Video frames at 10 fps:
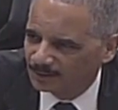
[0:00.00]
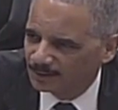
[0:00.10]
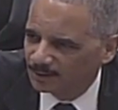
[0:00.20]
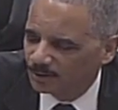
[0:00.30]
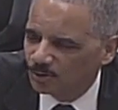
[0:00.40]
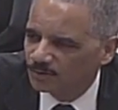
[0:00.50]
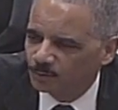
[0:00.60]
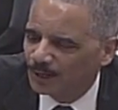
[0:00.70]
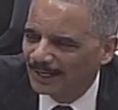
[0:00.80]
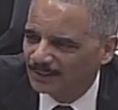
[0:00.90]
there are a whole
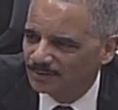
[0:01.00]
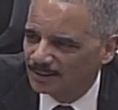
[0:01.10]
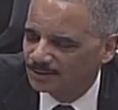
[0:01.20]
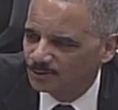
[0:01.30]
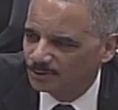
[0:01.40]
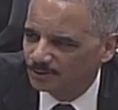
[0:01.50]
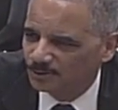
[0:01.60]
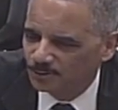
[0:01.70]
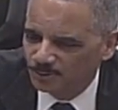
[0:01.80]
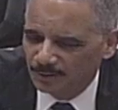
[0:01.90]
variety of things that you can
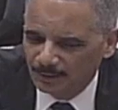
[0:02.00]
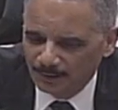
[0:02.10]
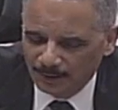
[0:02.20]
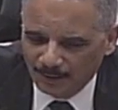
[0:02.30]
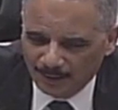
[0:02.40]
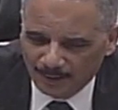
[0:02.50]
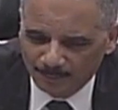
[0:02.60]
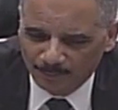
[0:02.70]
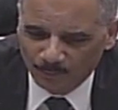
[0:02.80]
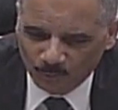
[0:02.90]
do
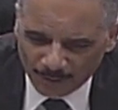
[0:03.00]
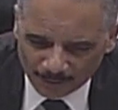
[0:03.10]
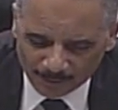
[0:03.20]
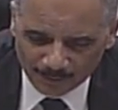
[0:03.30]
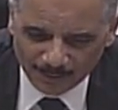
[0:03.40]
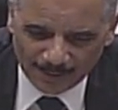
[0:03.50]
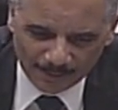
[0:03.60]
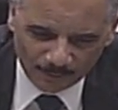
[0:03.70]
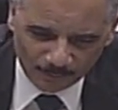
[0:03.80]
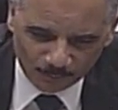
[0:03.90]
with
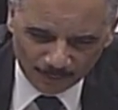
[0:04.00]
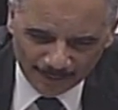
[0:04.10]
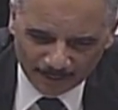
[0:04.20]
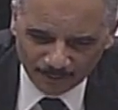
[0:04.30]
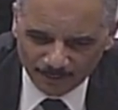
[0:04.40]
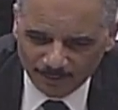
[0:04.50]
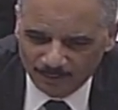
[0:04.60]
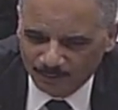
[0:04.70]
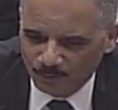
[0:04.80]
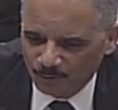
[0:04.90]
and without
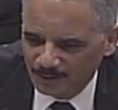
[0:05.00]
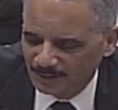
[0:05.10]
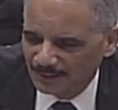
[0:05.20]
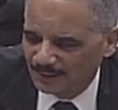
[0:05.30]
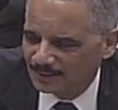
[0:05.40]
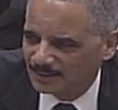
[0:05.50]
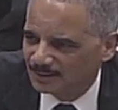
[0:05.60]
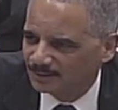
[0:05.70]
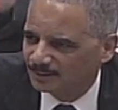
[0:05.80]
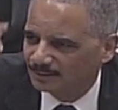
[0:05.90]
the courts, and that is
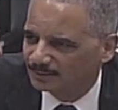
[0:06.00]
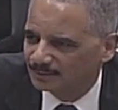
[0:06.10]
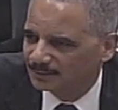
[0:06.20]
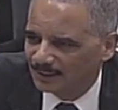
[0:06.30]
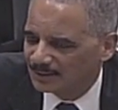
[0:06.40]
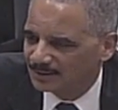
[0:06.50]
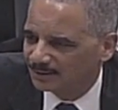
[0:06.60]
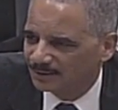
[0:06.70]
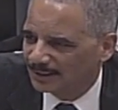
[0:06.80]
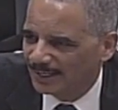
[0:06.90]
still
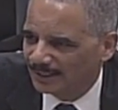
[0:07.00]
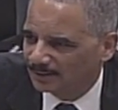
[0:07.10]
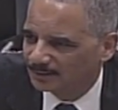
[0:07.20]
the case.